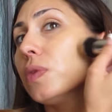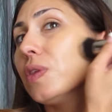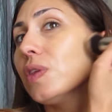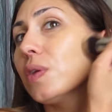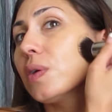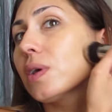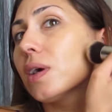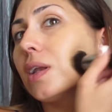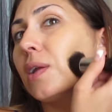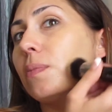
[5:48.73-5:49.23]
you
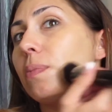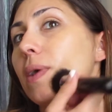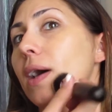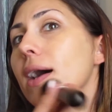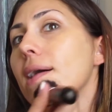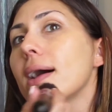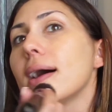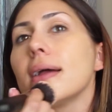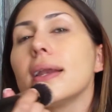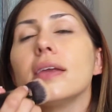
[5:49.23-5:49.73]
can kind of
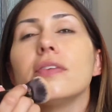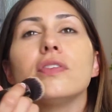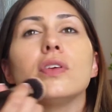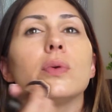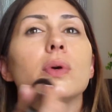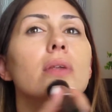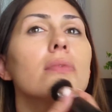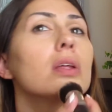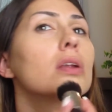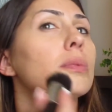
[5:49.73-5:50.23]
pat if you
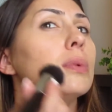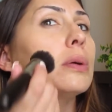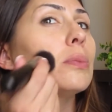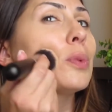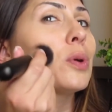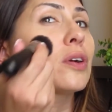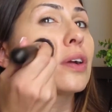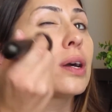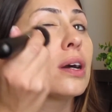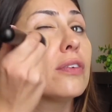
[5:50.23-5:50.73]
want a little bit
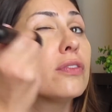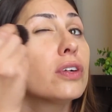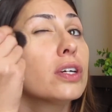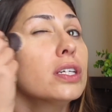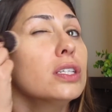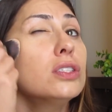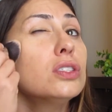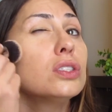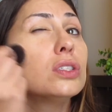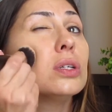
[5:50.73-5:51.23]
more
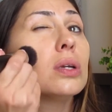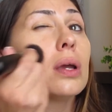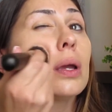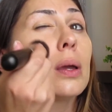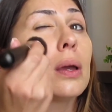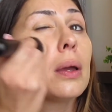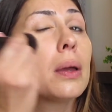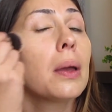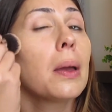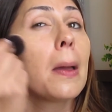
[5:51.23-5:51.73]
coverage.
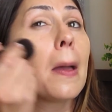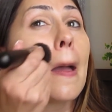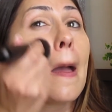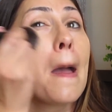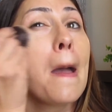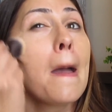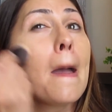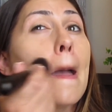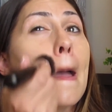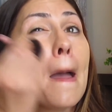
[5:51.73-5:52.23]

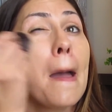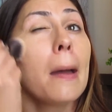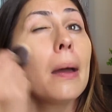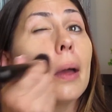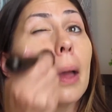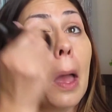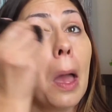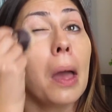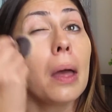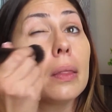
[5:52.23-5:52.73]

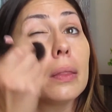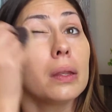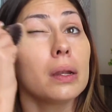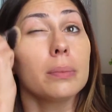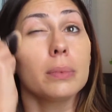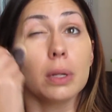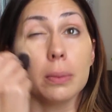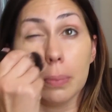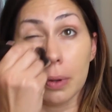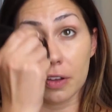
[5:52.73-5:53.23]
And then I'm
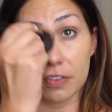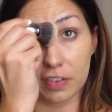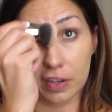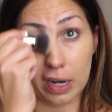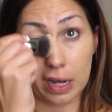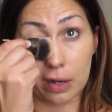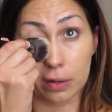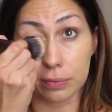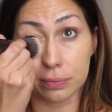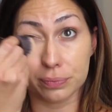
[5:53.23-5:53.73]
gonna buff it
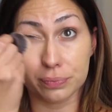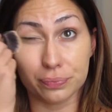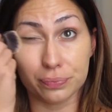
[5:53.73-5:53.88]
out.